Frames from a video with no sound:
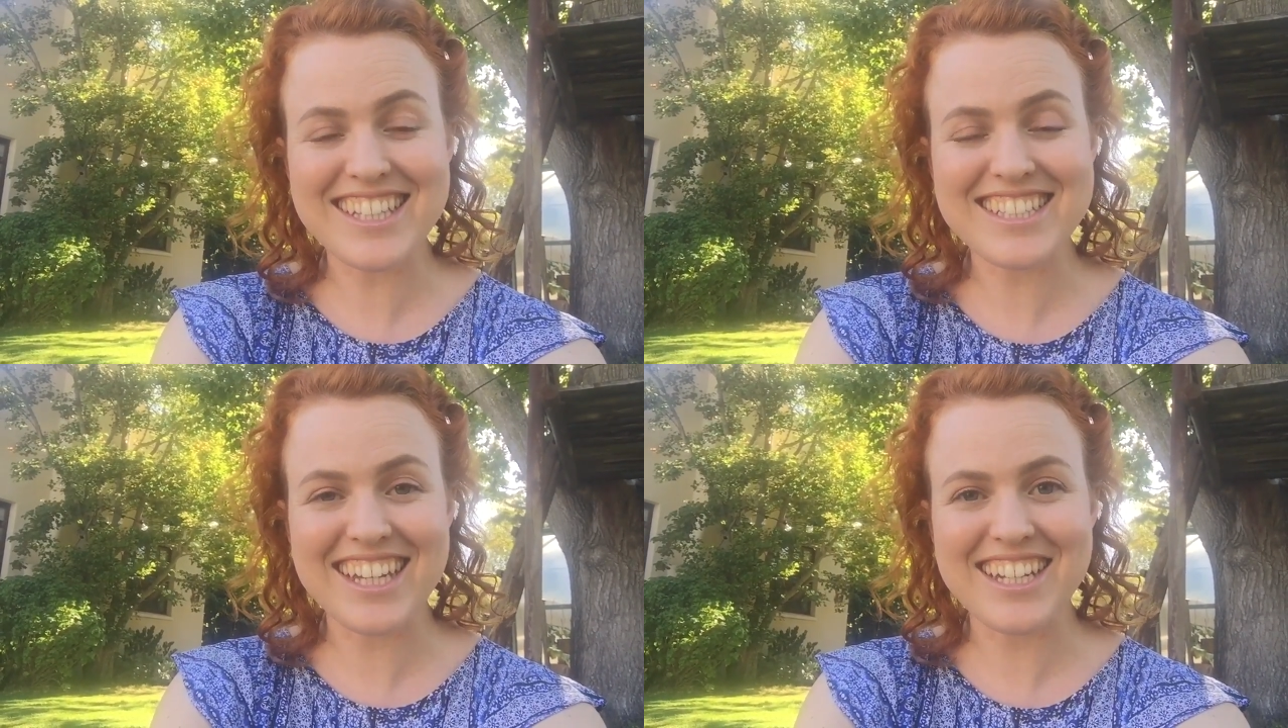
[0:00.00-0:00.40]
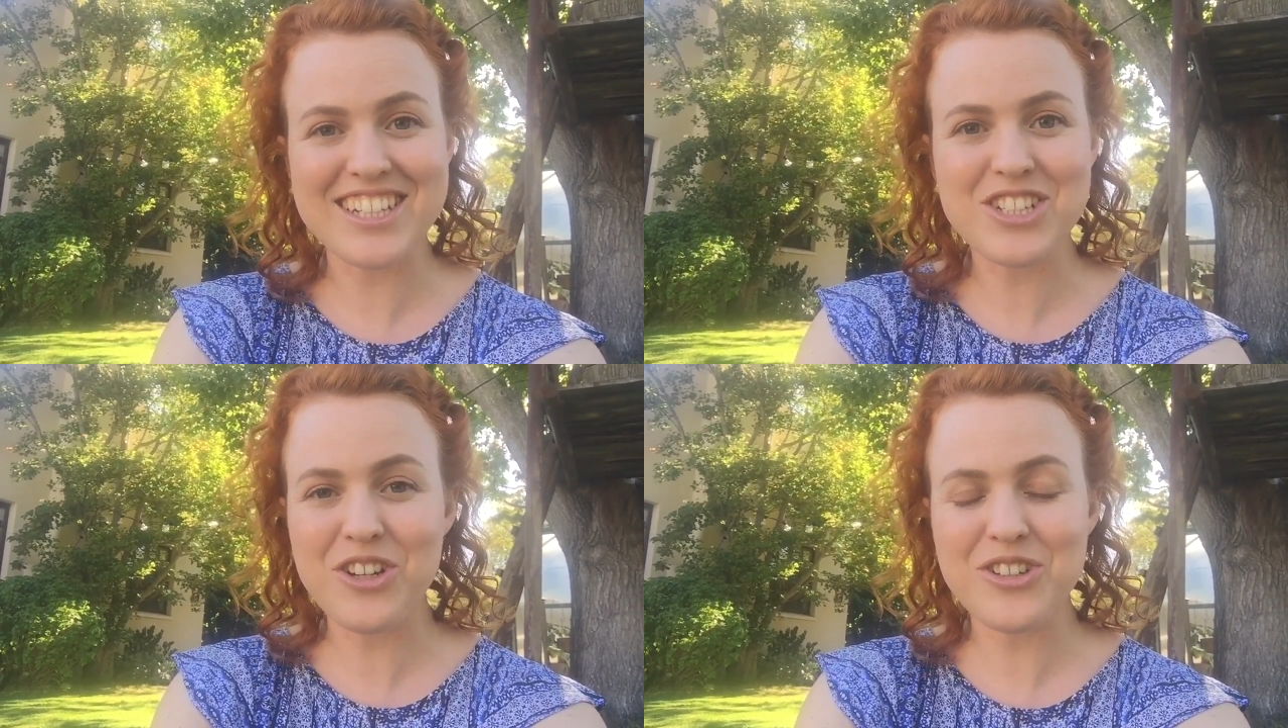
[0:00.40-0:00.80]
this
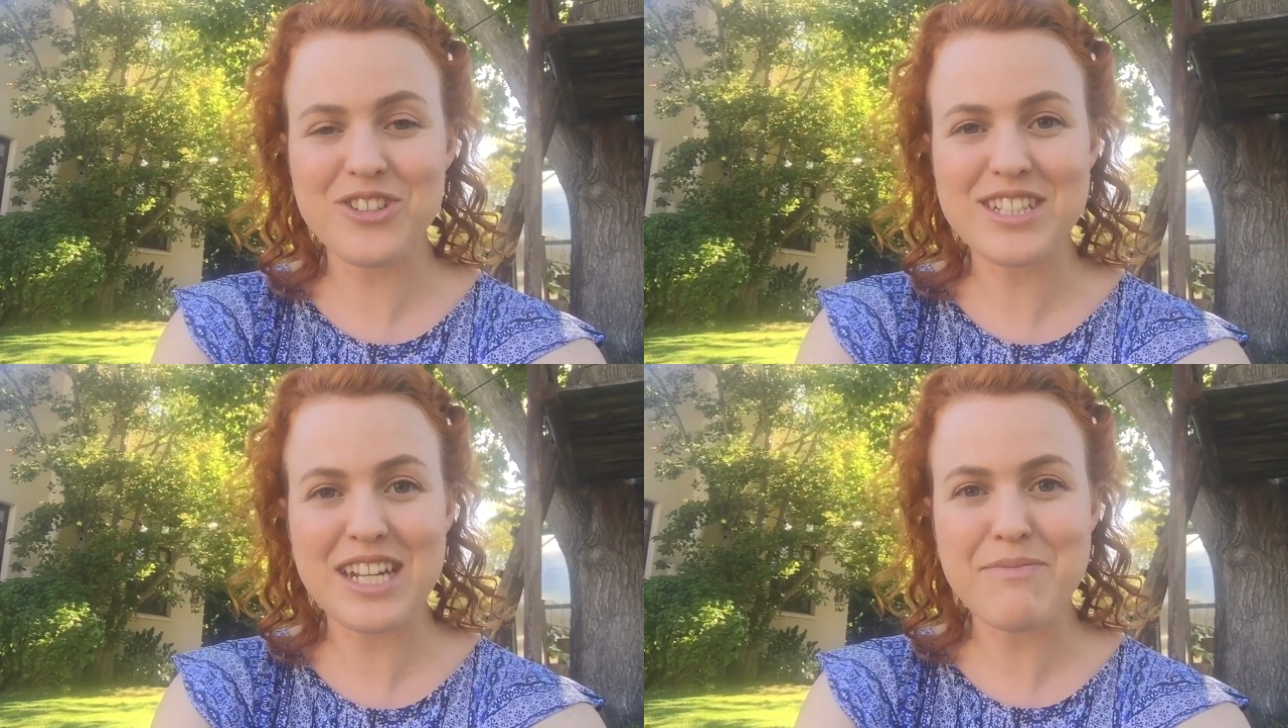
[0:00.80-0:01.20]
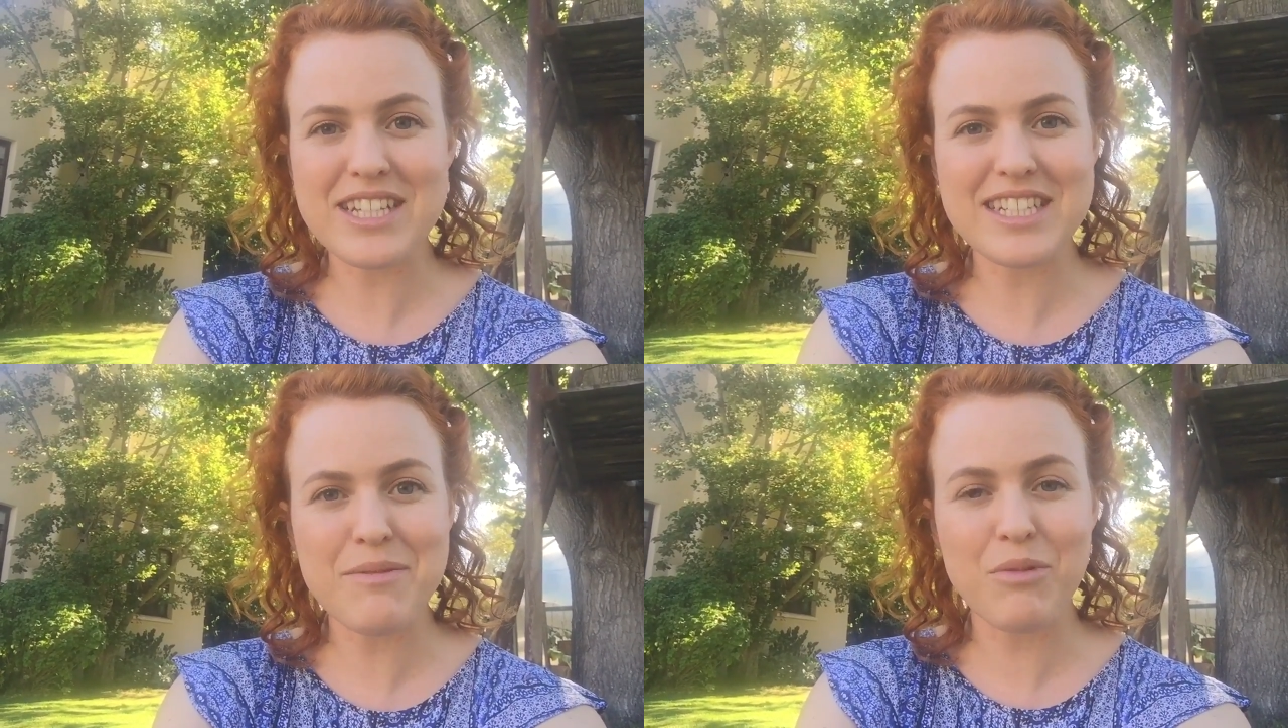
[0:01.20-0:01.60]
and show you step
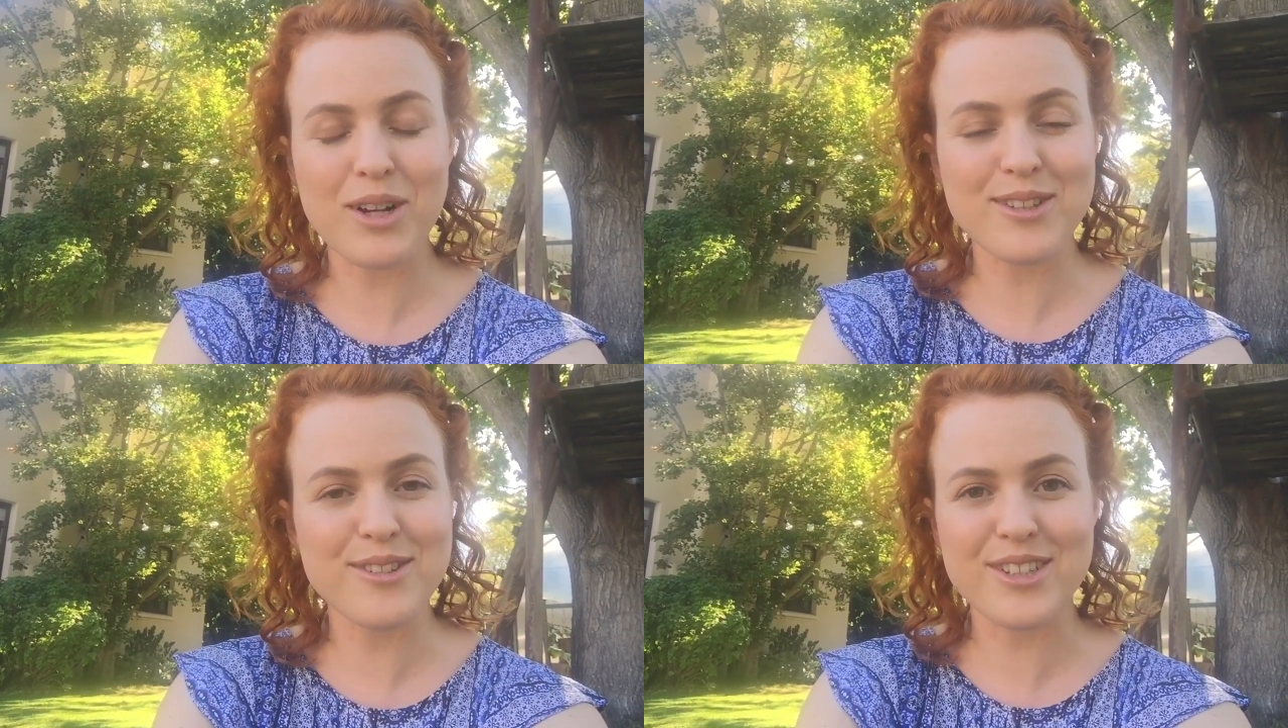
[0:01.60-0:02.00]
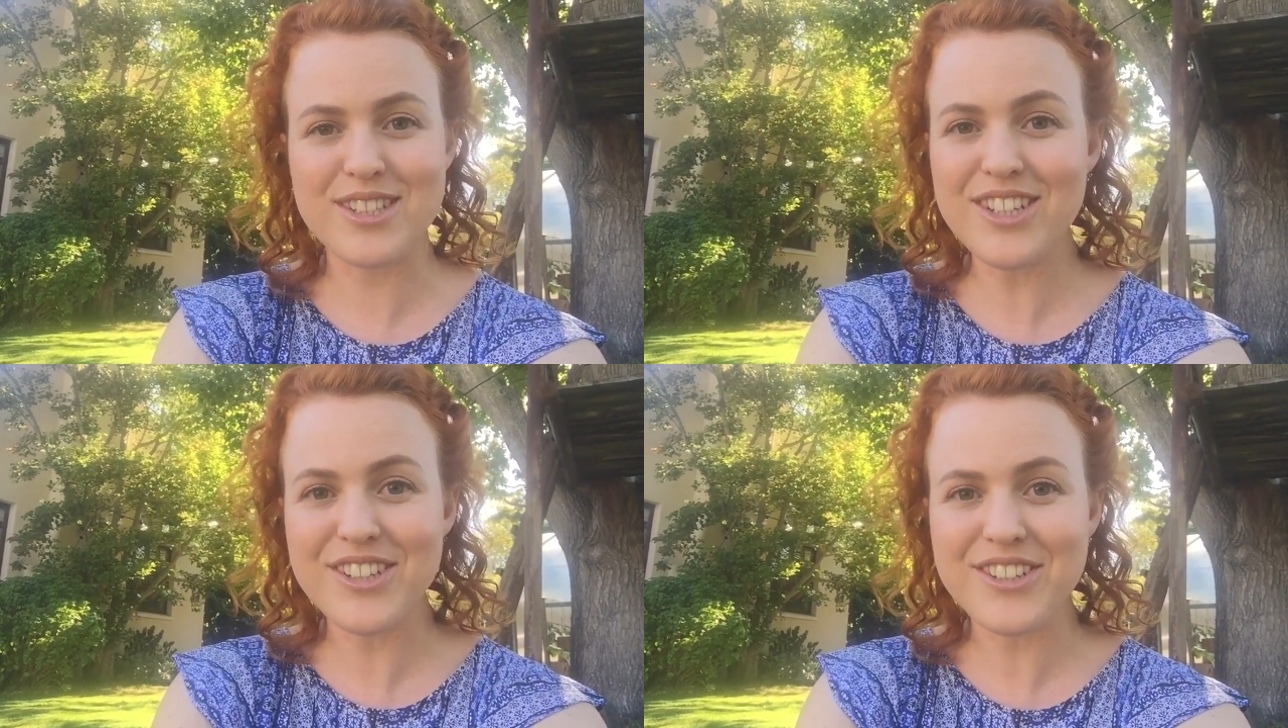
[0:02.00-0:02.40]
by step what you
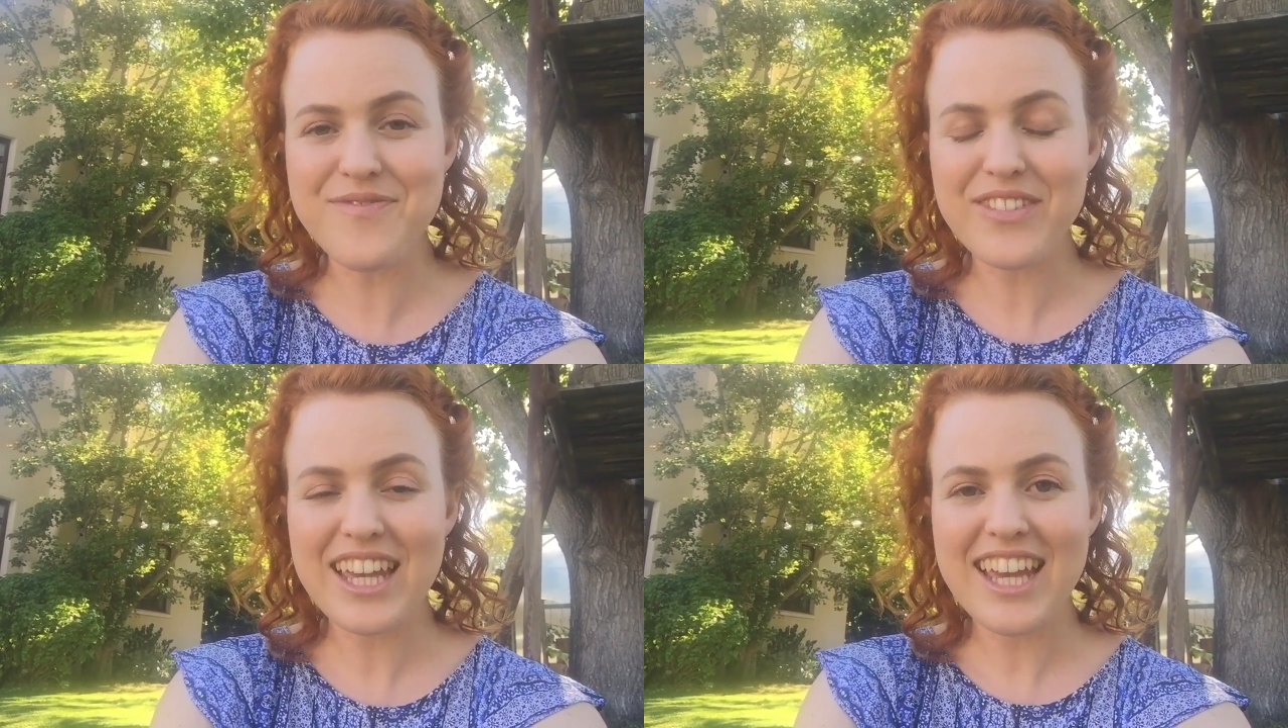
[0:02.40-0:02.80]
could do,